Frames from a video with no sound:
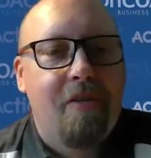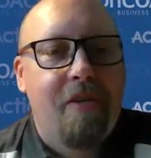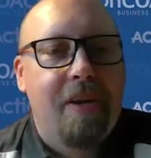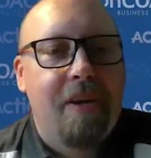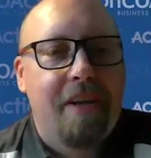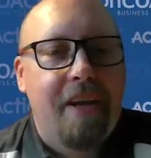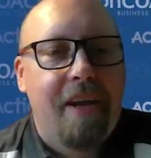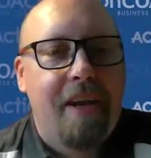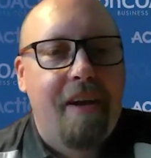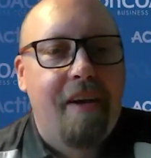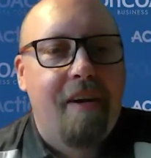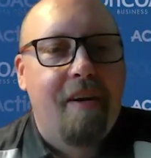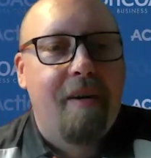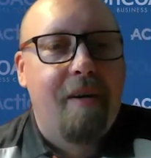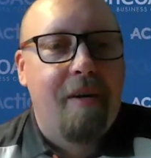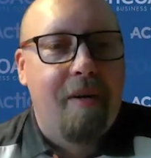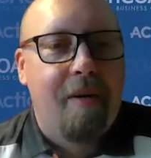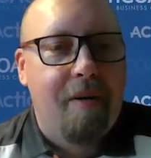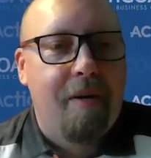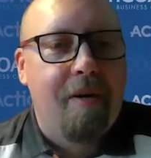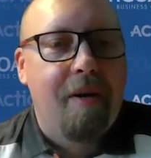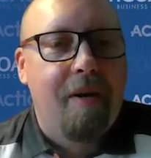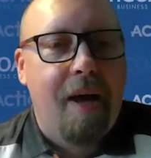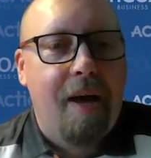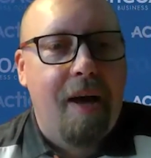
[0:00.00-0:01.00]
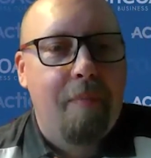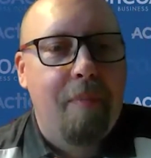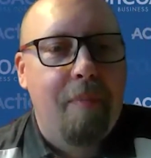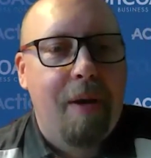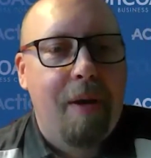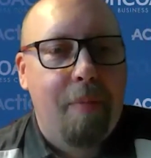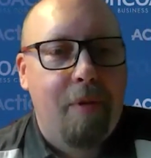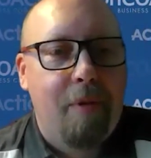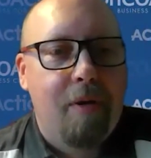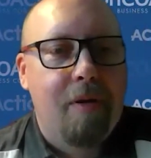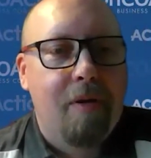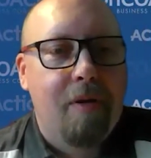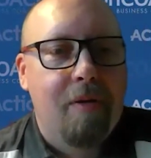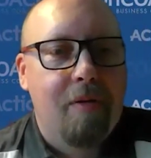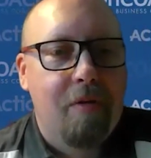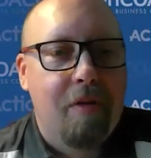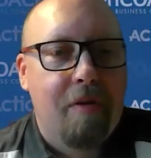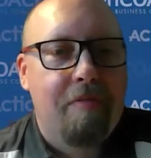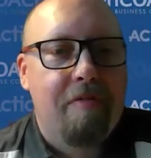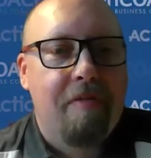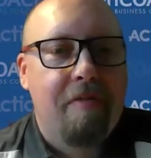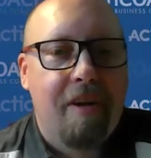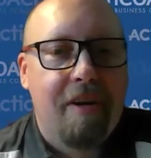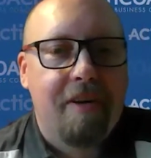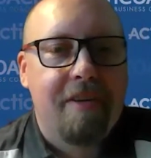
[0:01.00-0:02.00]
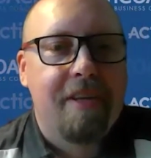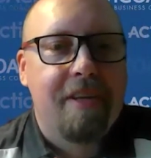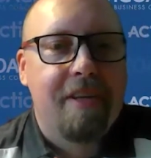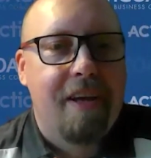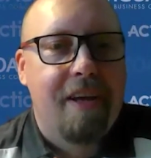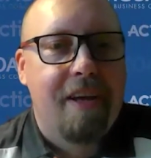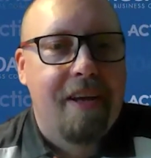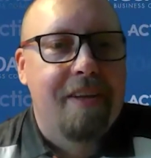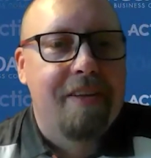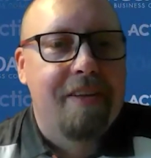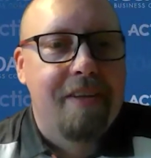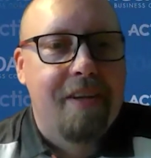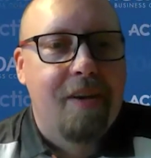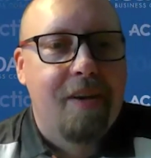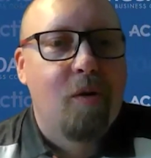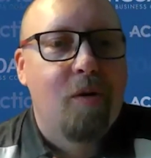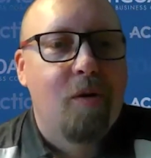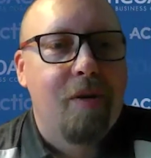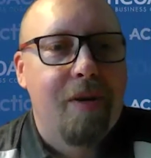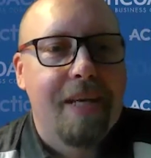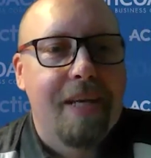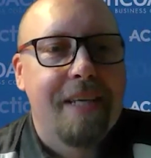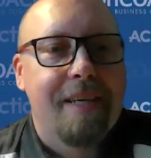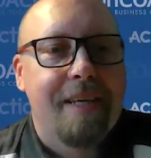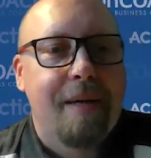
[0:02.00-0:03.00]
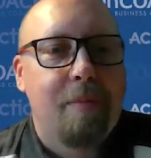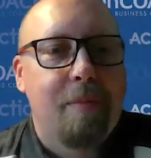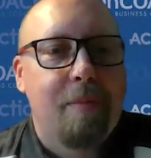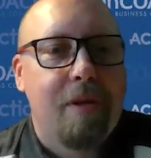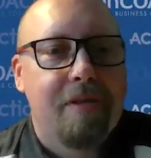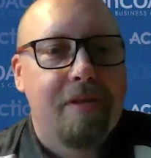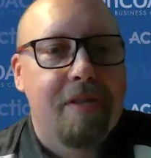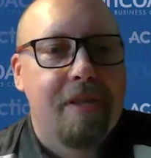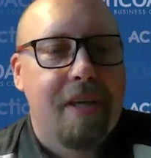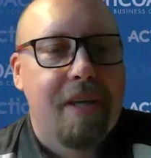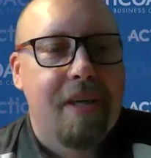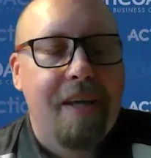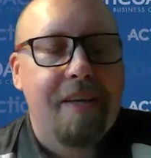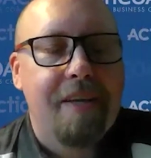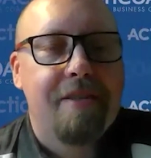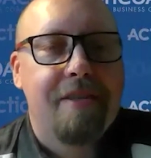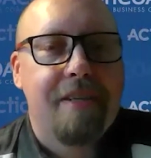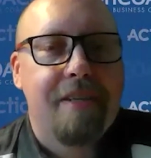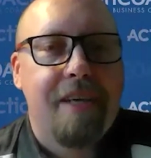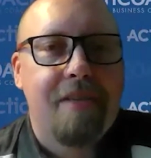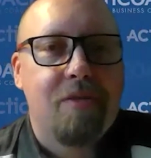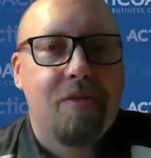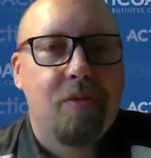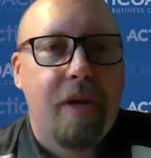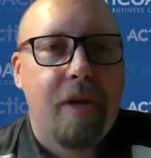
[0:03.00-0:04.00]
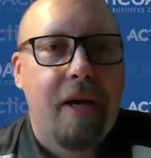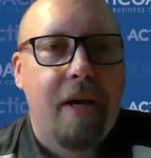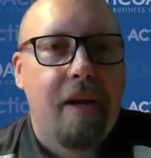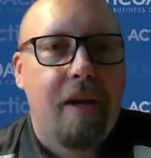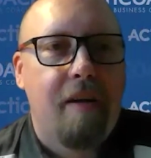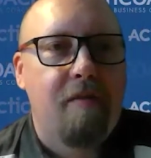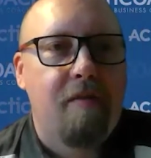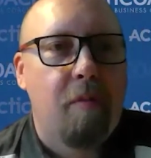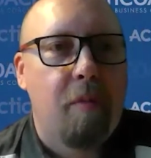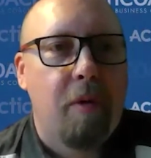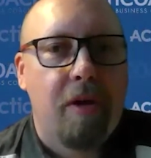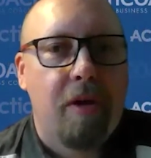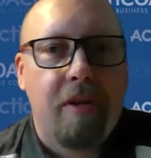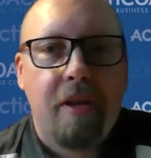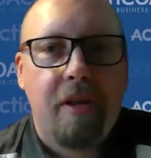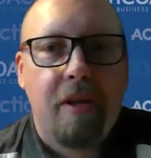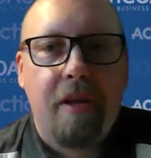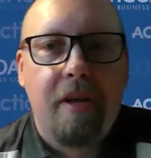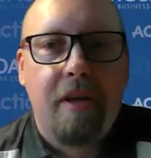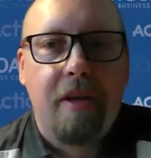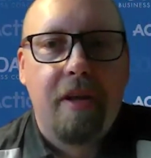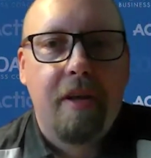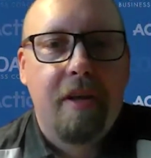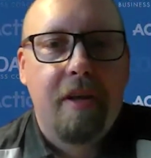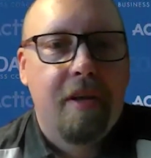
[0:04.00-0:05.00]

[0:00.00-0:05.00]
great to hear people referring to local examples, and that's what I love about the